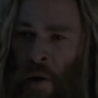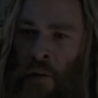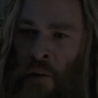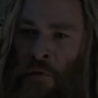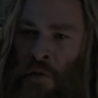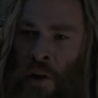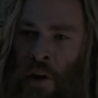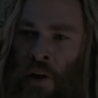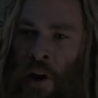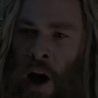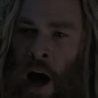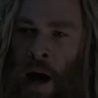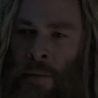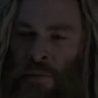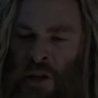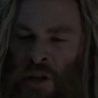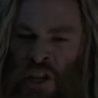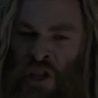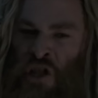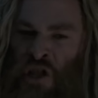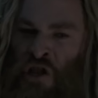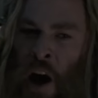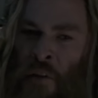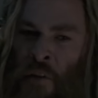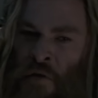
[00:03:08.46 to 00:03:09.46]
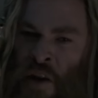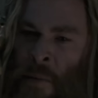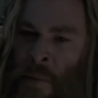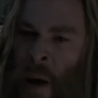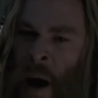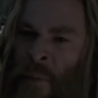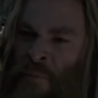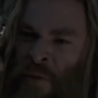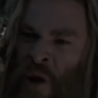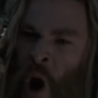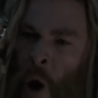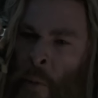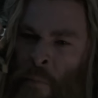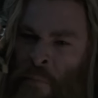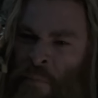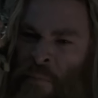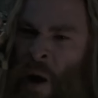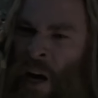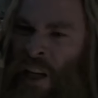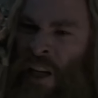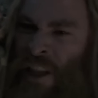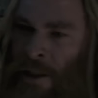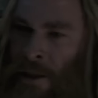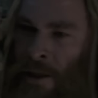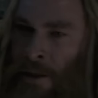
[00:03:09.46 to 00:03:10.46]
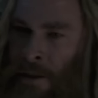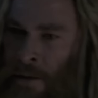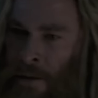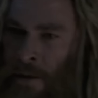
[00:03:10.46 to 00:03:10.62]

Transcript: off your arms, and shove them up your butt!